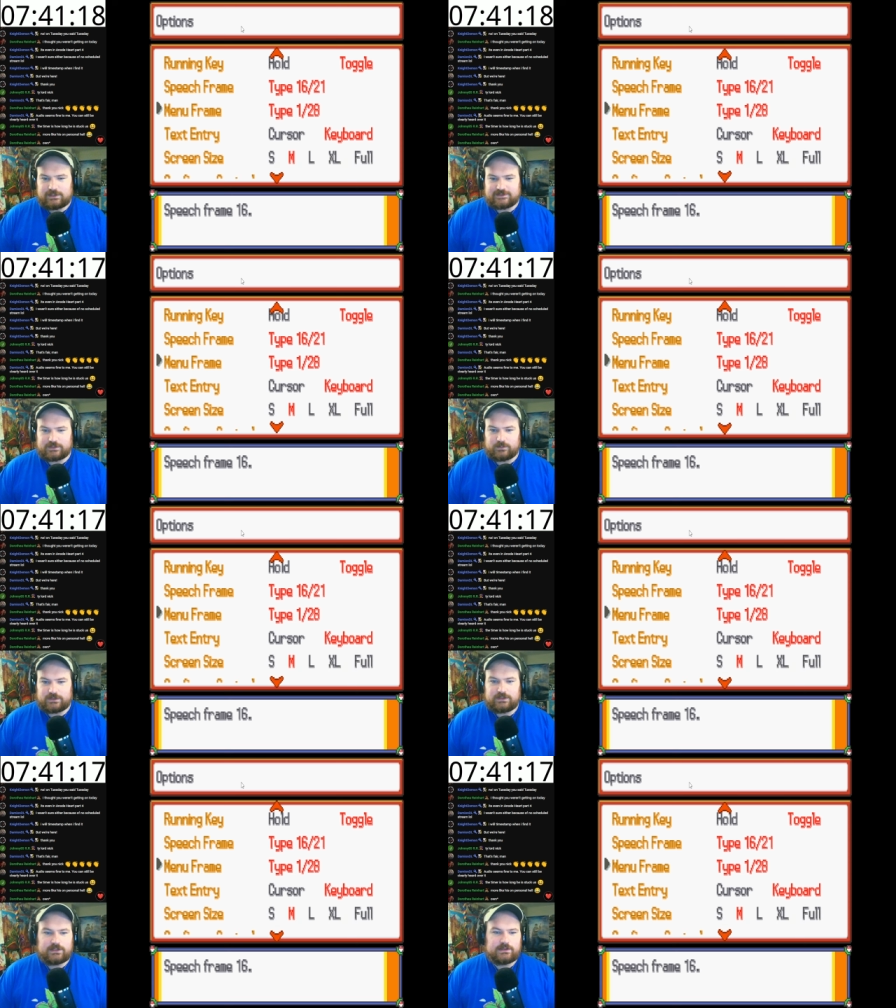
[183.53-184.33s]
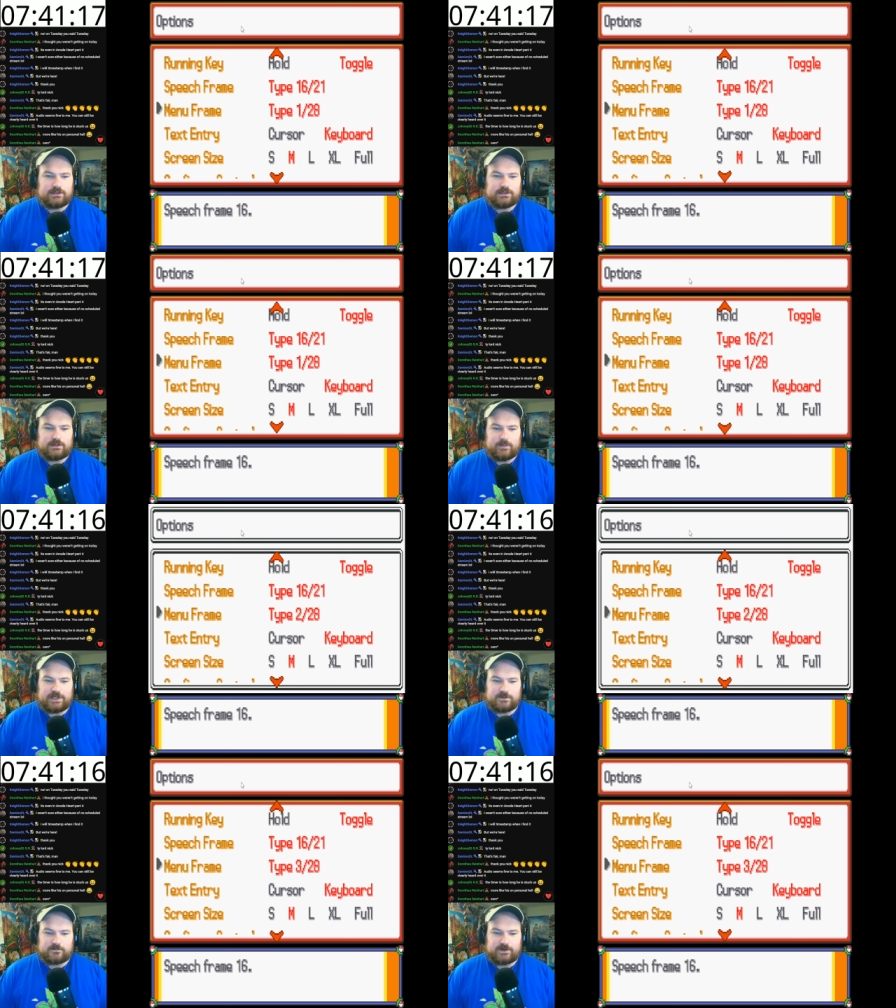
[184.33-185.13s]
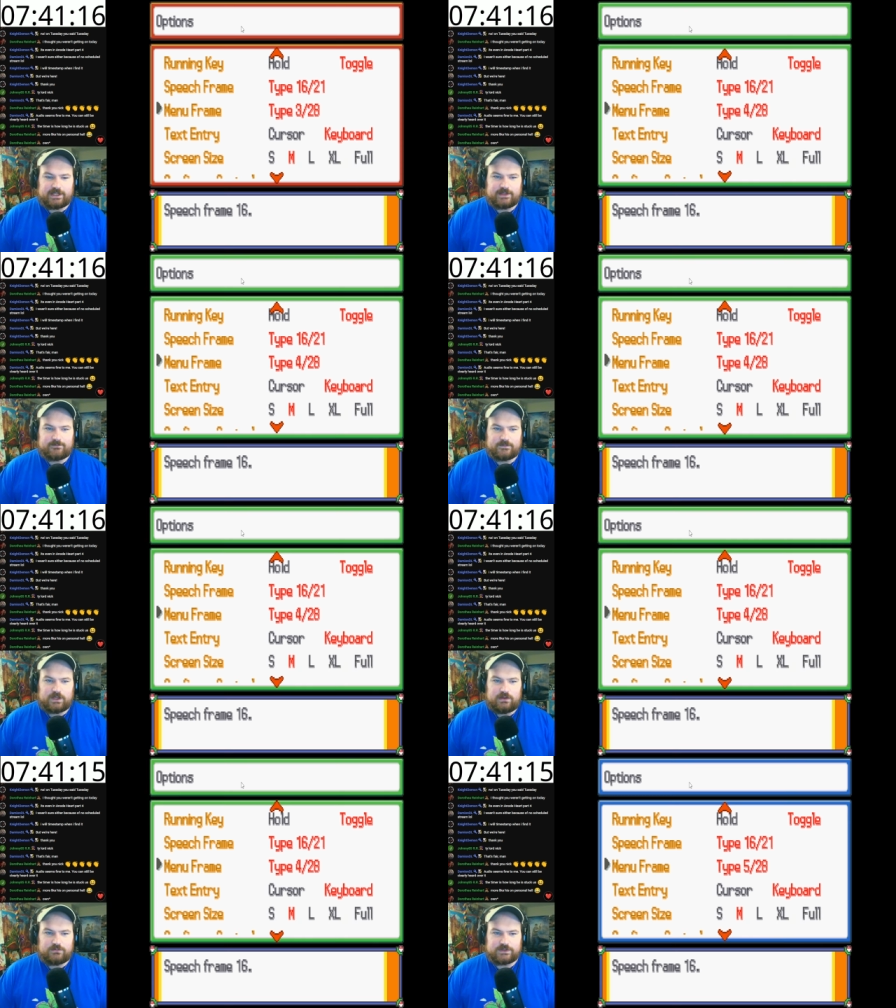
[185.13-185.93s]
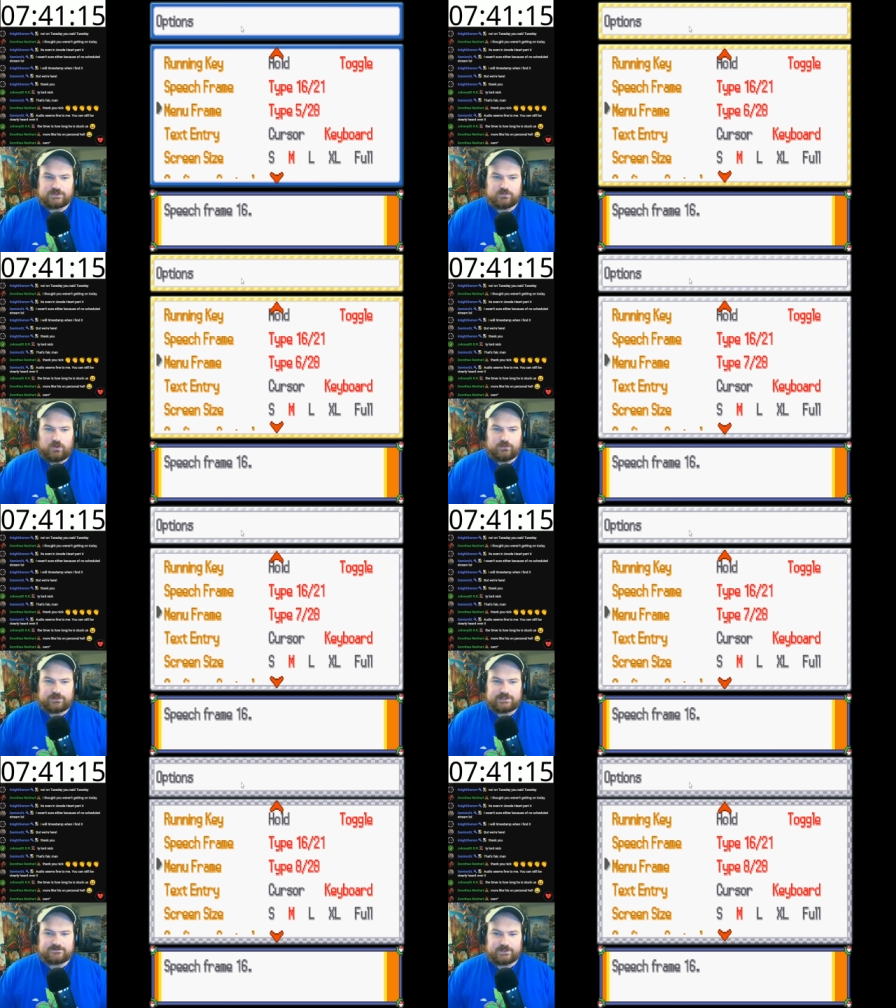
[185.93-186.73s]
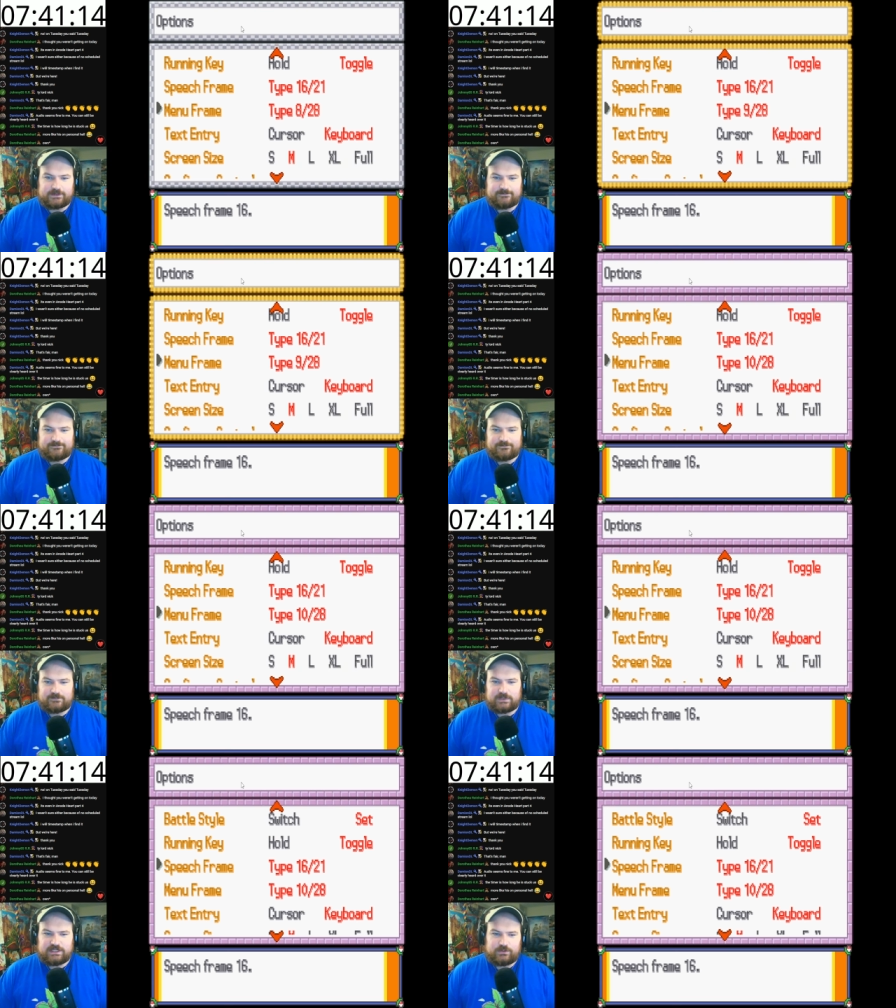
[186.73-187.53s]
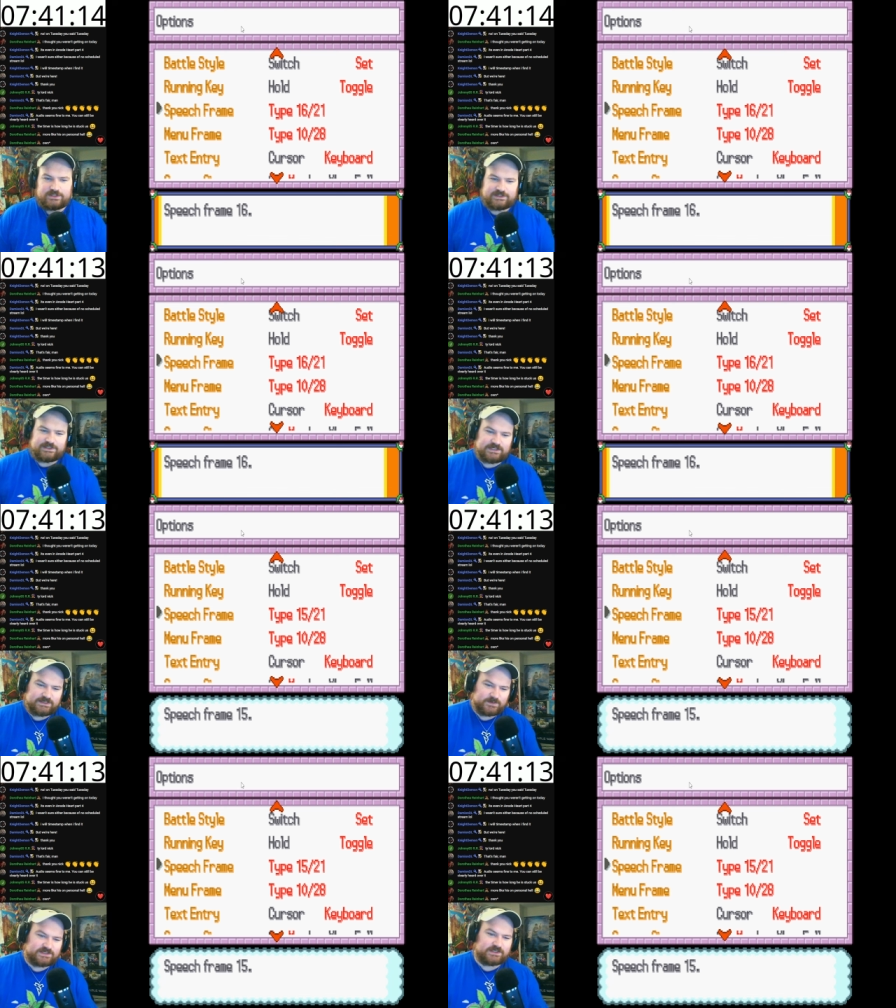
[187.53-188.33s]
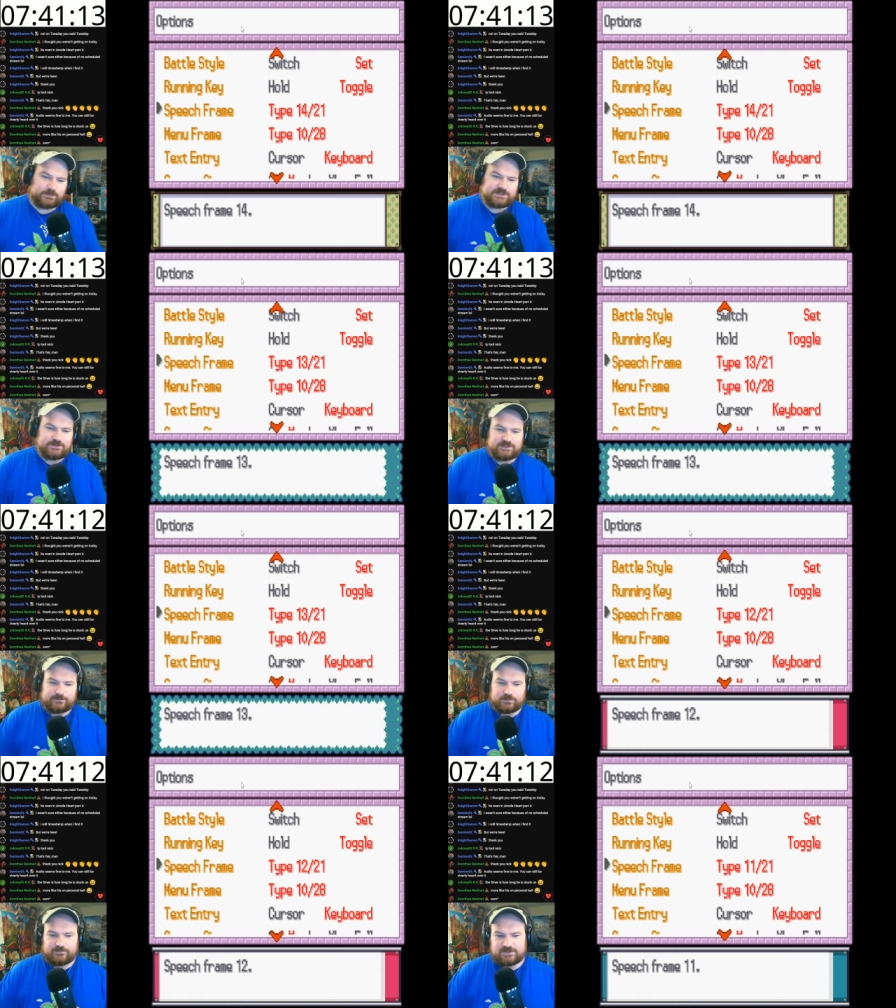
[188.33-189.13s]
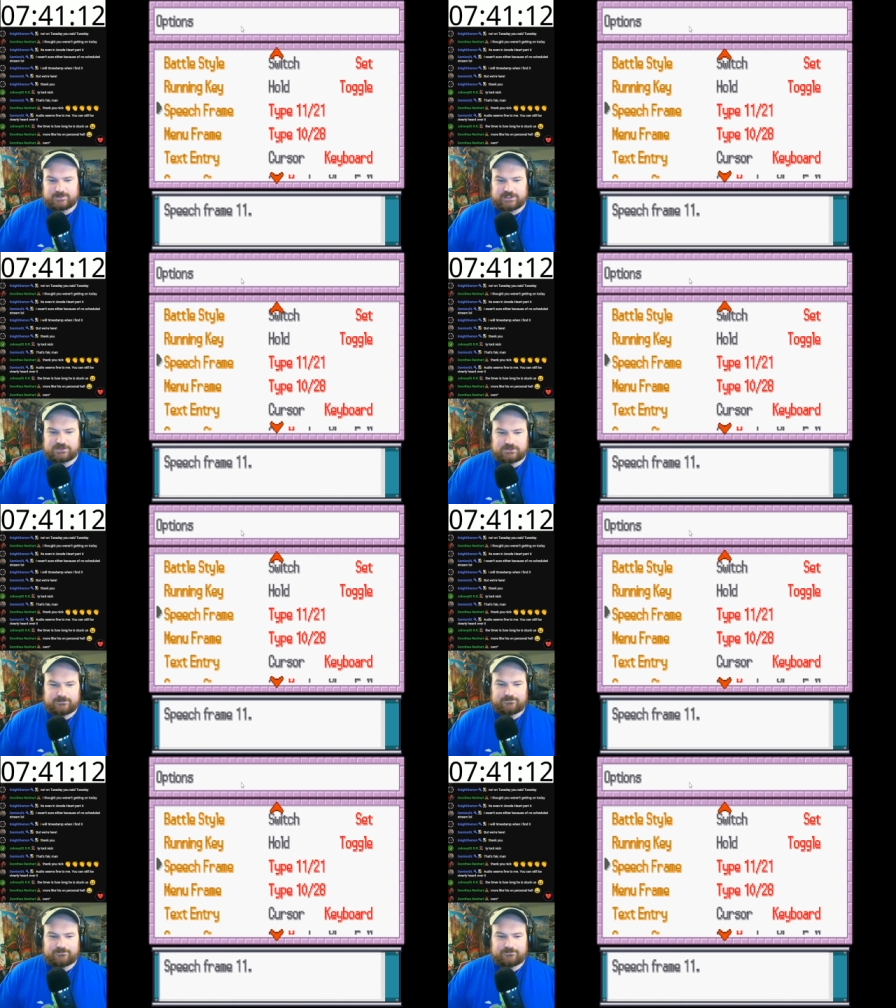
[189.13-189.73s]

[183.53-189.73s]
that's a good one. Menu frame, oh, you can do both, that's fun. You know, let's mix it up, let's do a different one for speech.